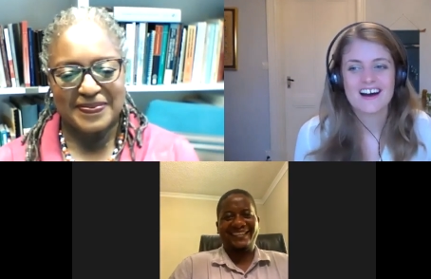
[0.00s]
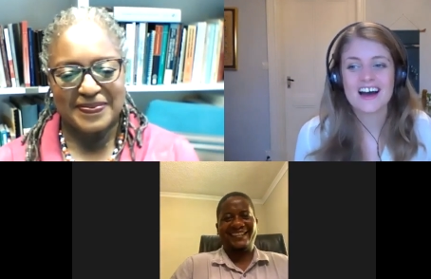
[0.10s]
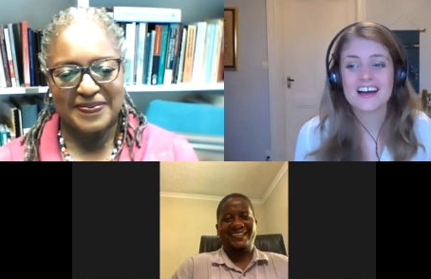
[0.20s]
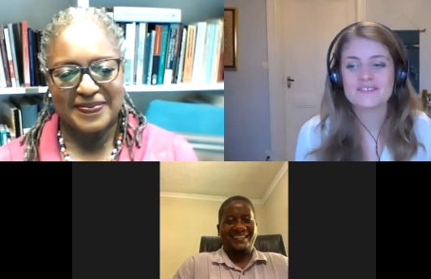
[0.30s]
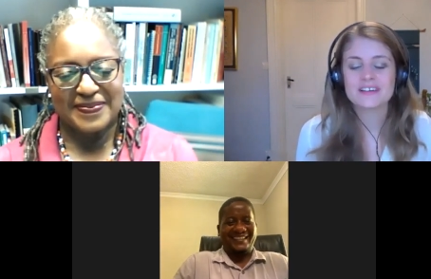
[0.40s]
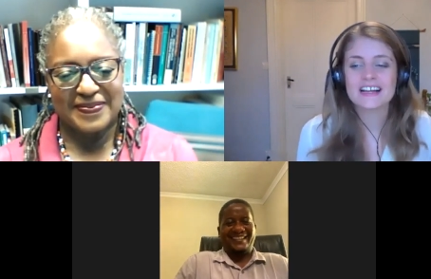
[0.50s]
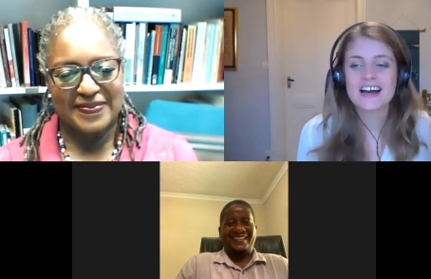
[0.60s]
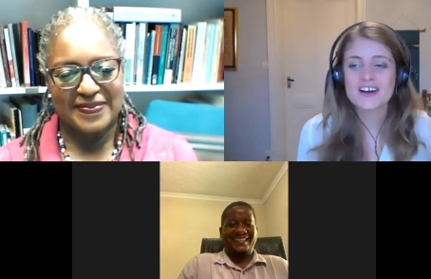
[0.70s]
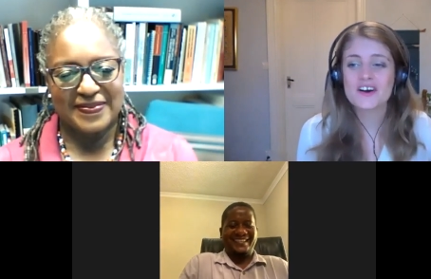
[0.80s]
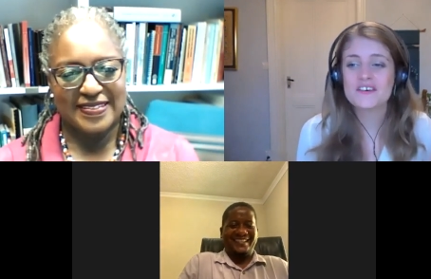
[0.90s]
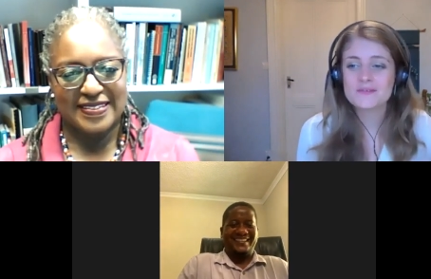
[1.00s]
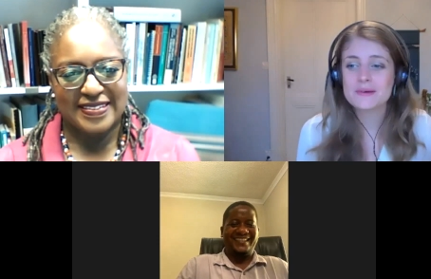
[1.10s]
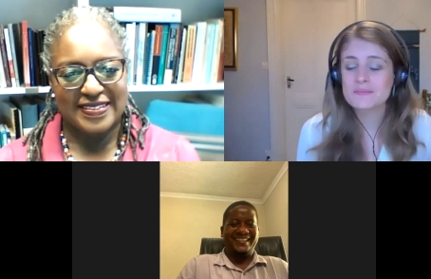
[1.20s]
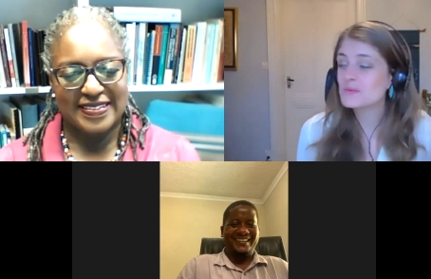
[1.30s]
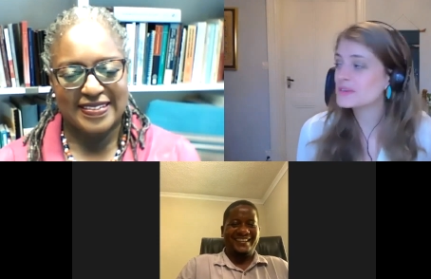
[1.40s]
Speaker 1: I really I can't
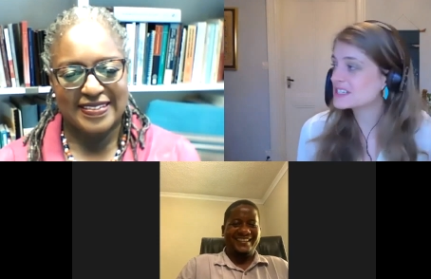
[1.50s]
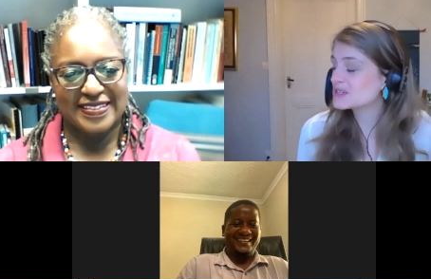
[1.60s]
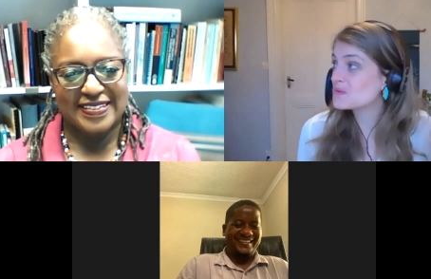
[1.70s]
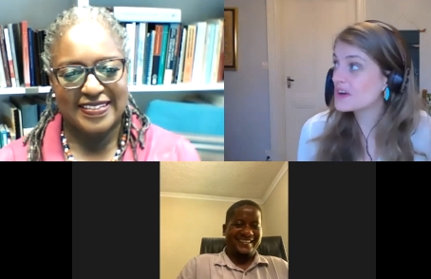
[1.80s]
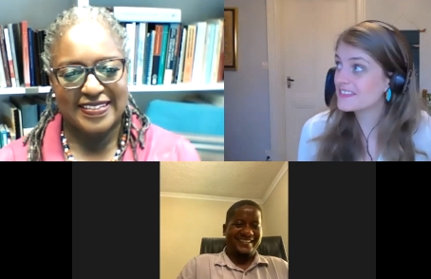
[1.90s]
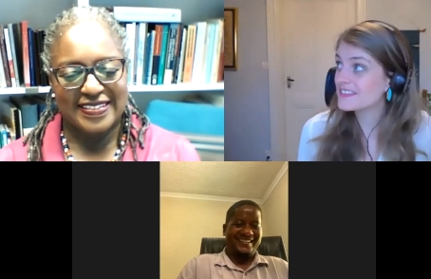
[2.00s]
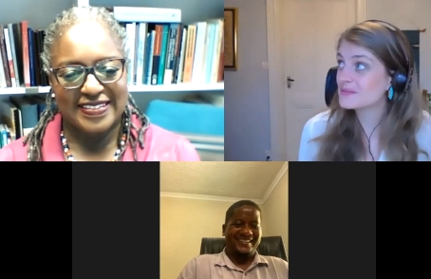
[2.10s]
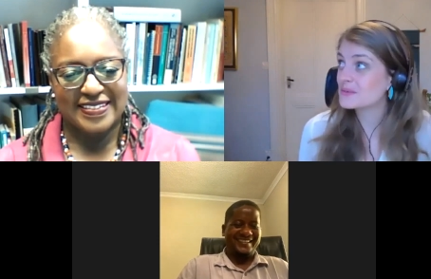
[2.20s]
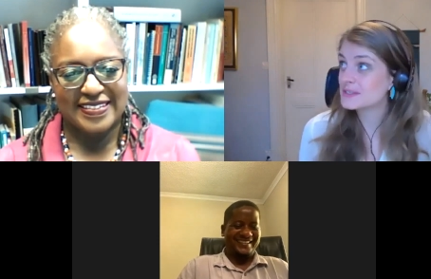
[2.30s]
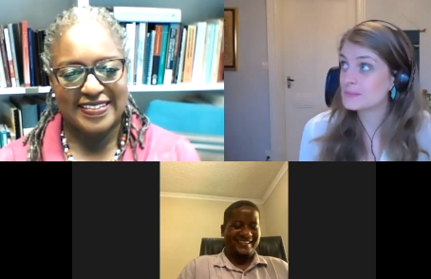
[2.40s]
remember which one there was,